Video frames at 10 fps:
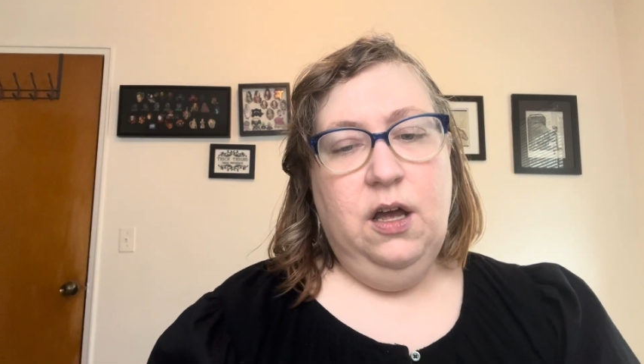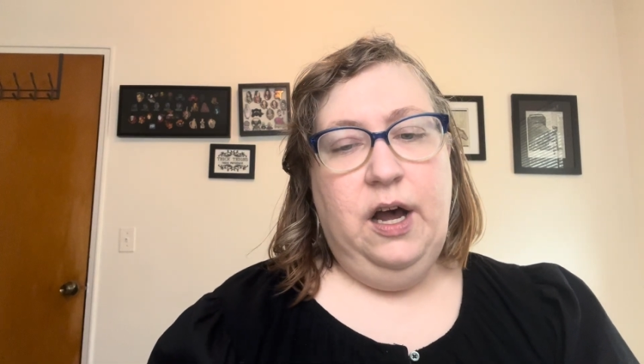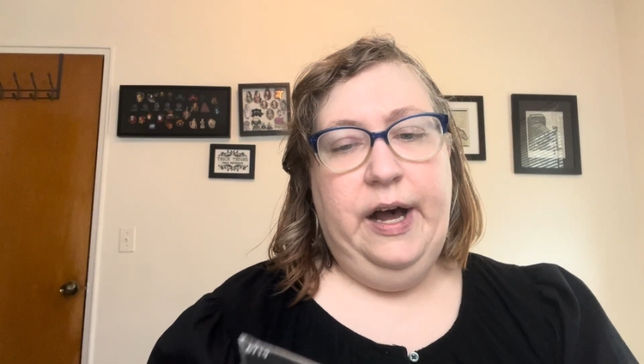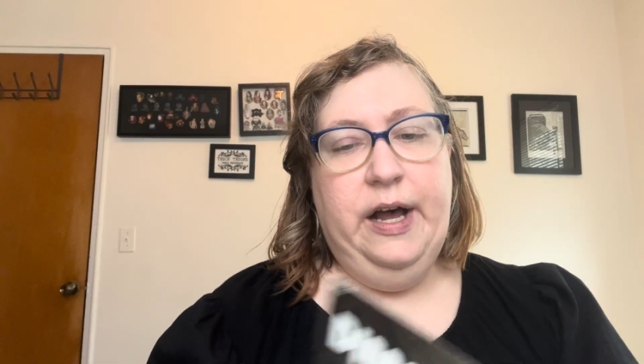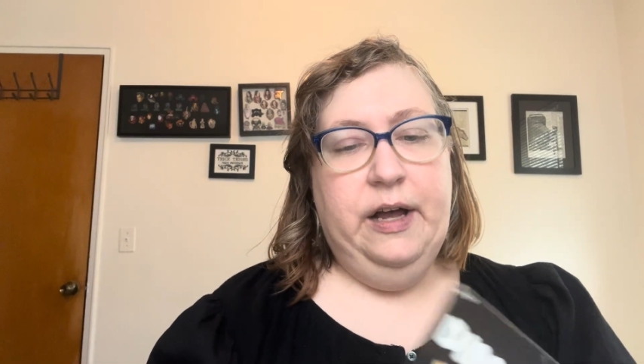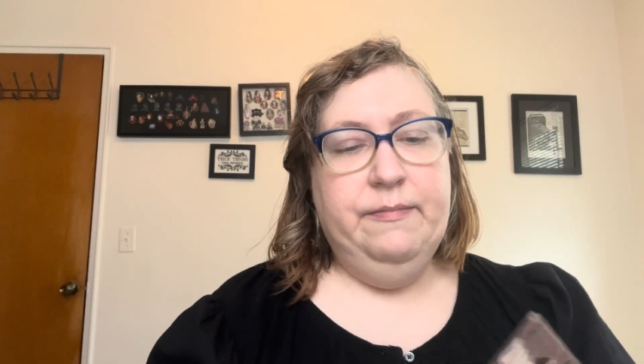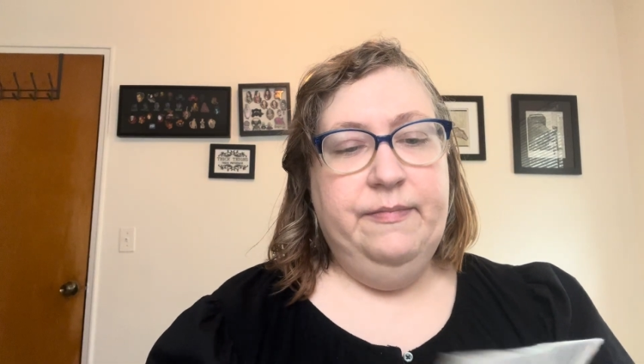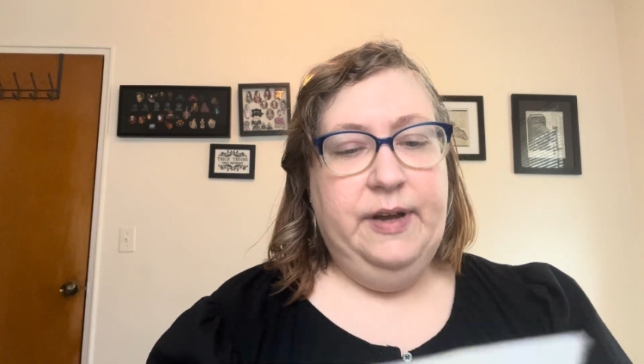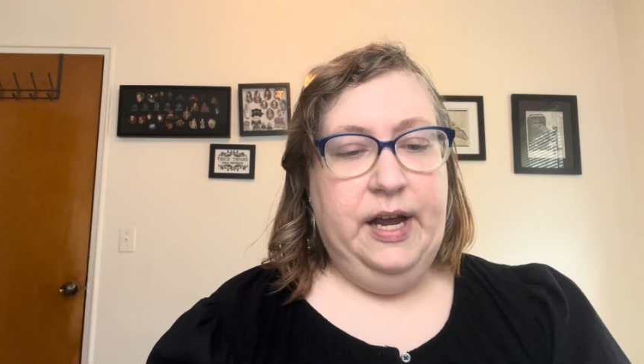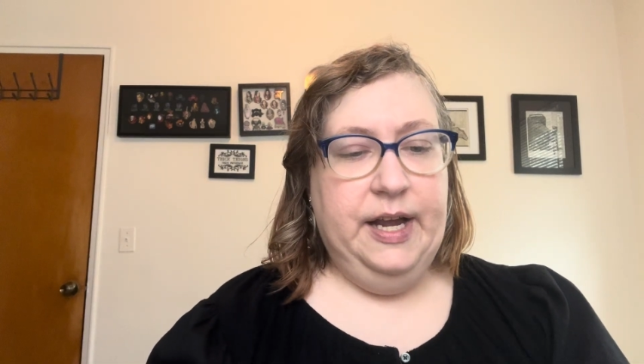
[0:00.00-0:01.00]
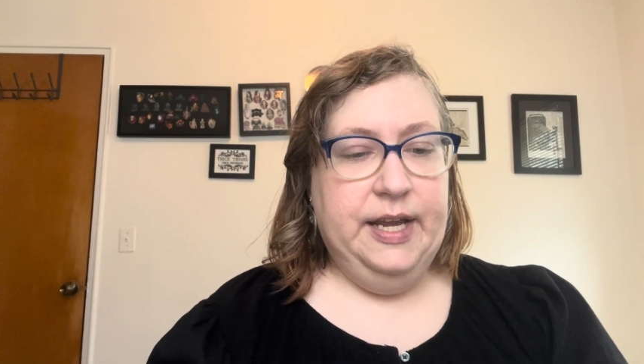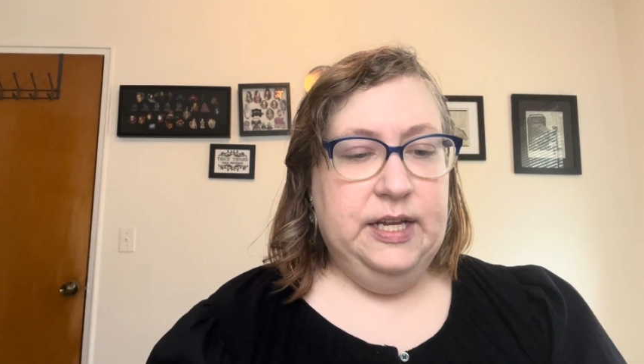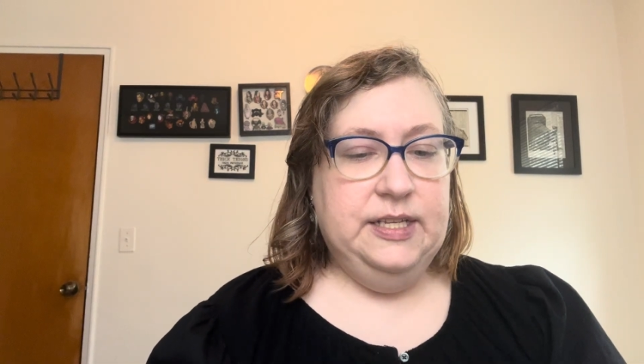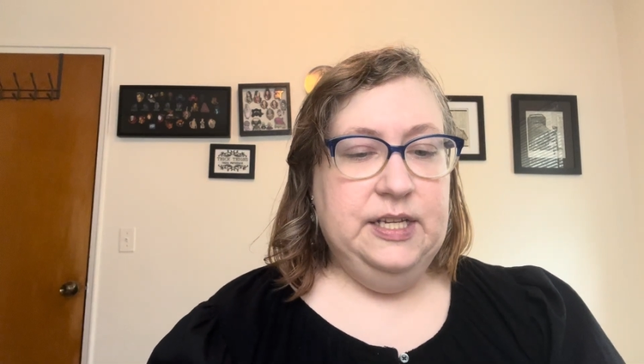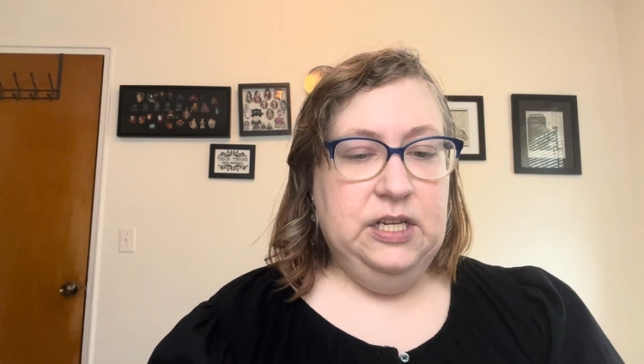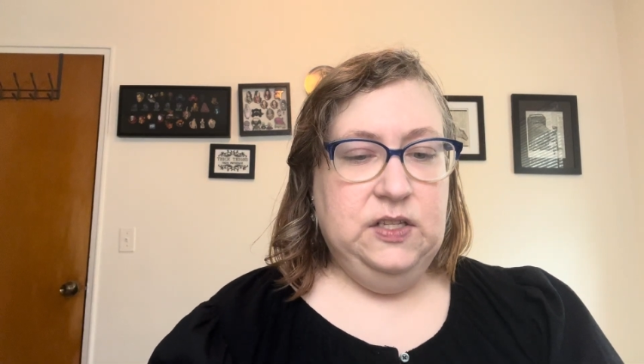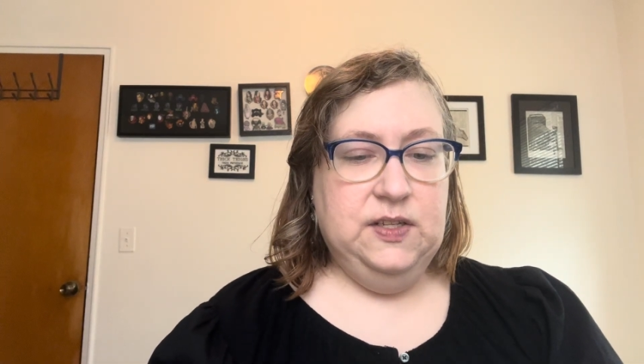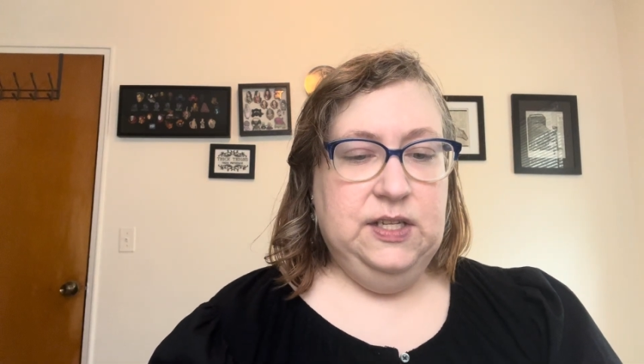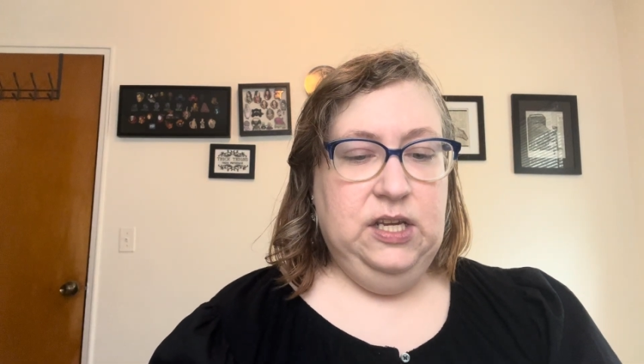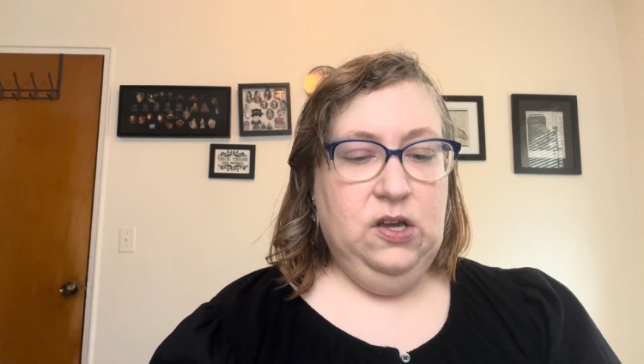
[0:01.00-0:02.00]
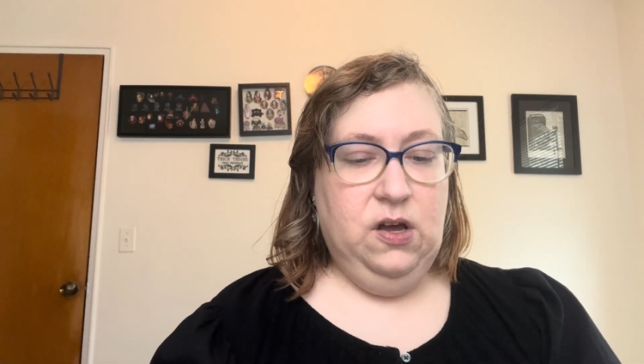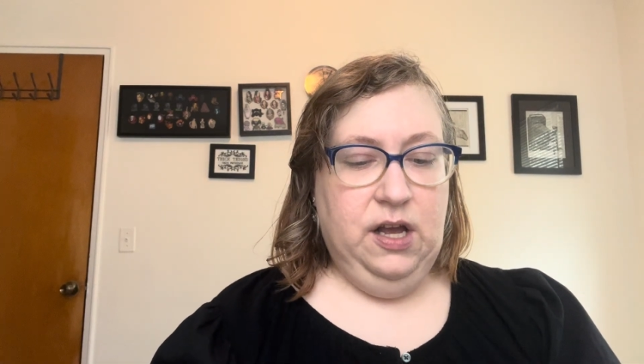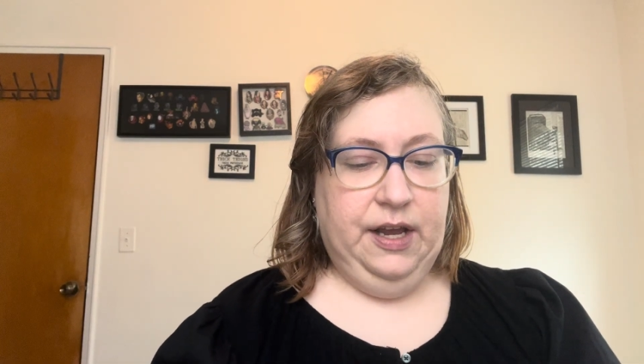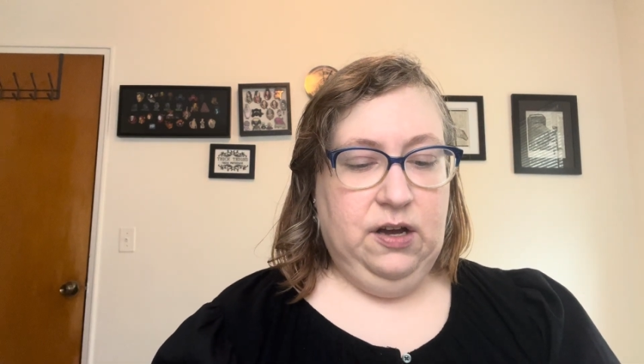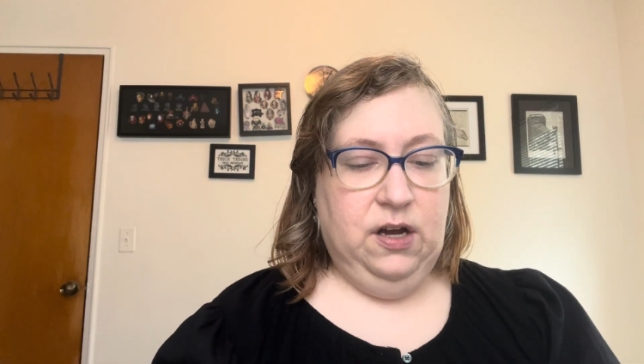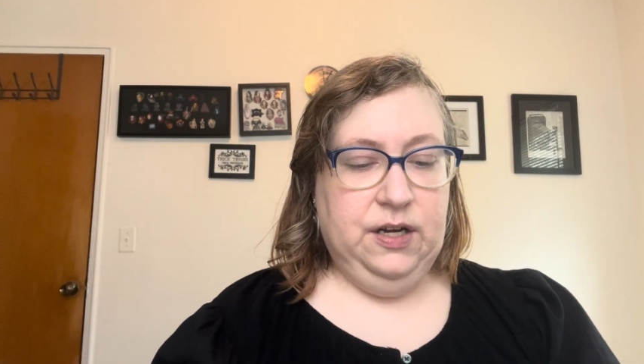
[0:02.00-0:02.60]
I did see like on